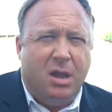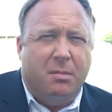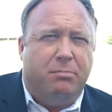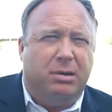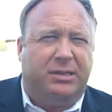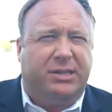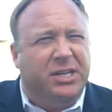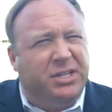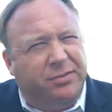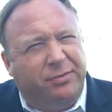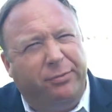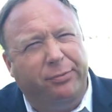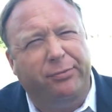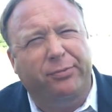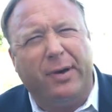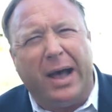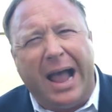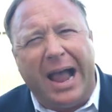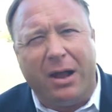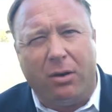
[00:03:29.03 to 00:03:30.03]
But this
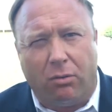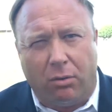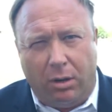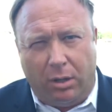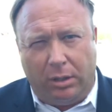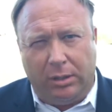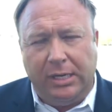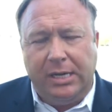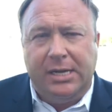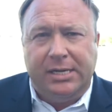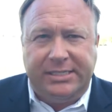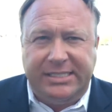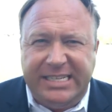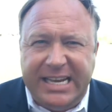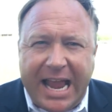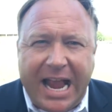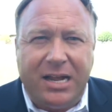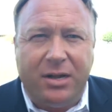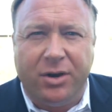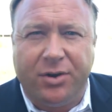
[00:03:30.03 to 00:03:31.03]
viral,
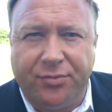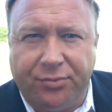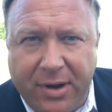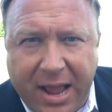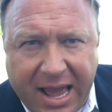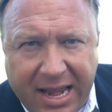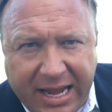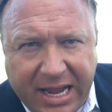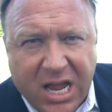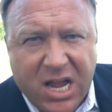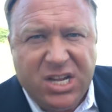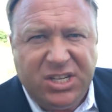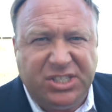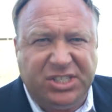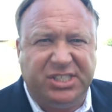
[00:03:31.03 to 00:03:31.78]
technocratic,